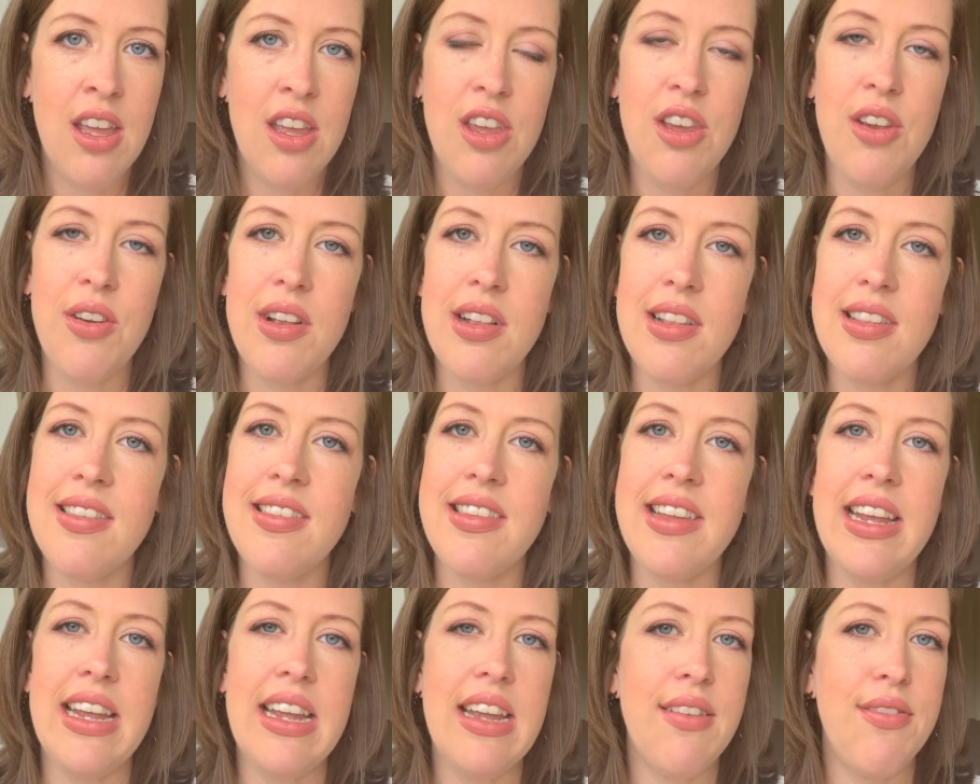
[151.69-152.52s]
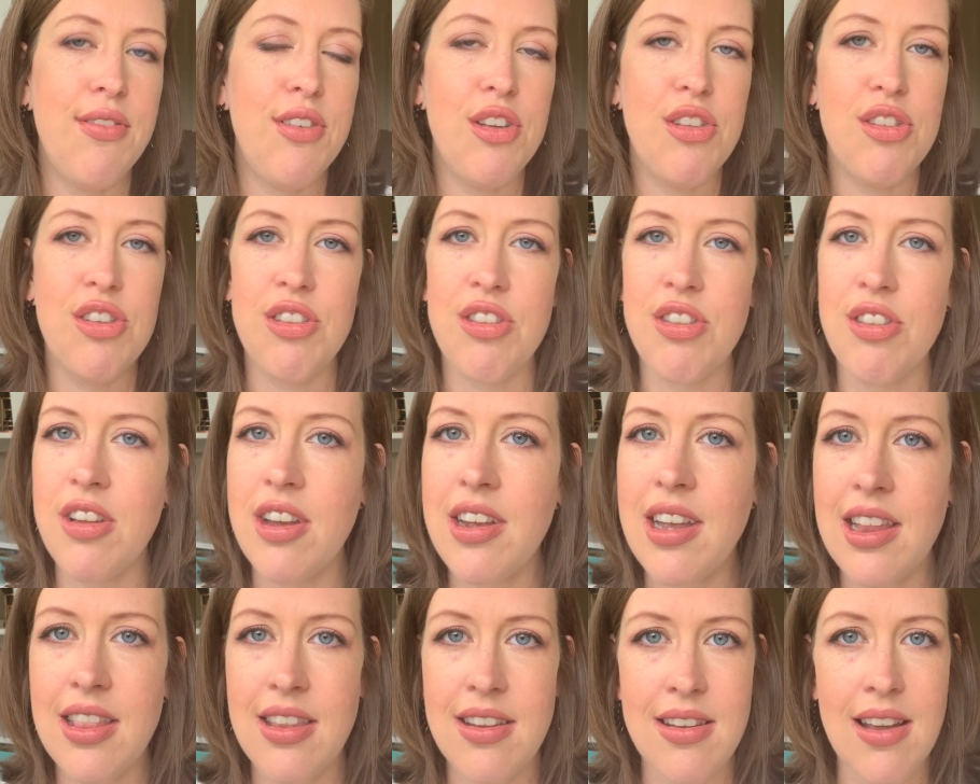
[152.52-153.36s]
You can see if you just
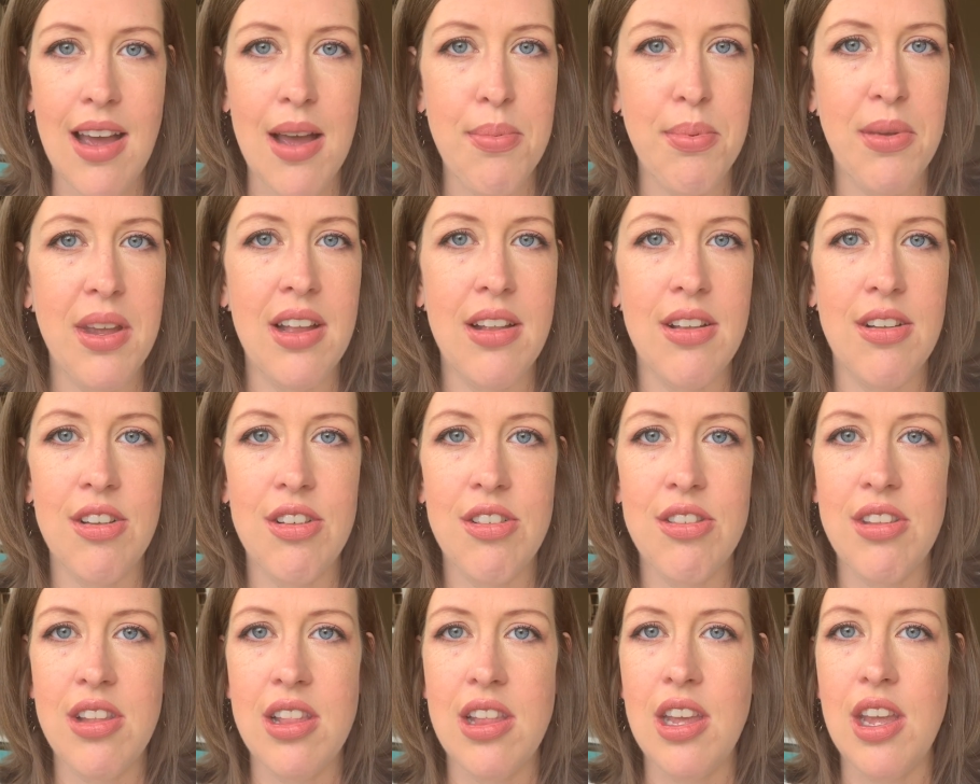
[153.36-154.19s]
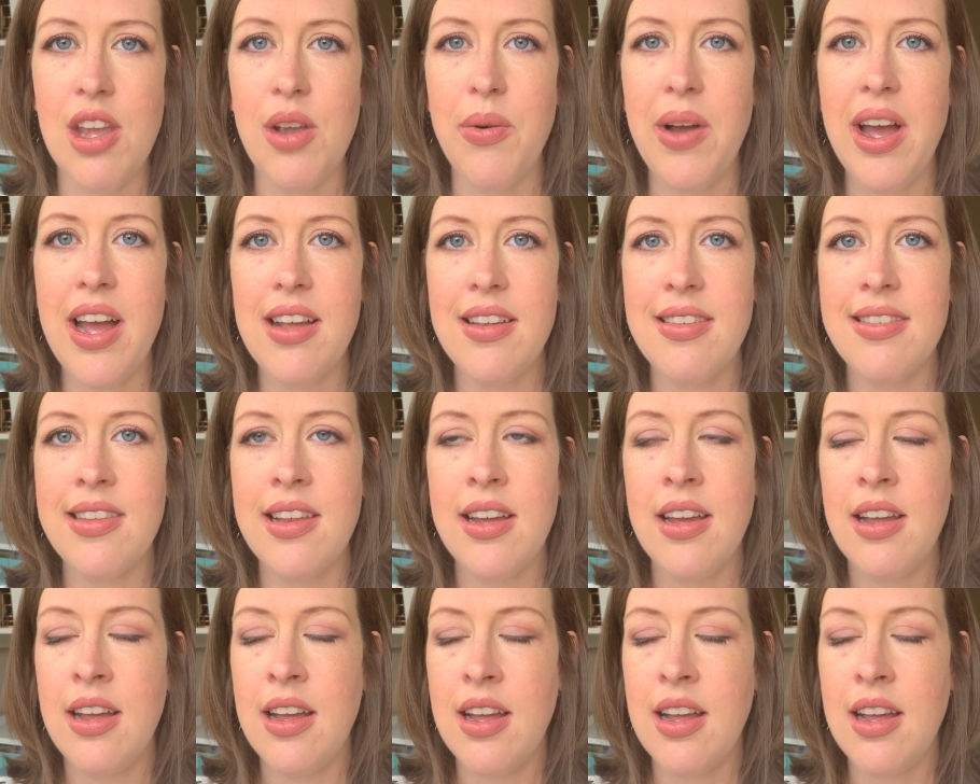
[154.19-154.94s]
look at the top killers in the US,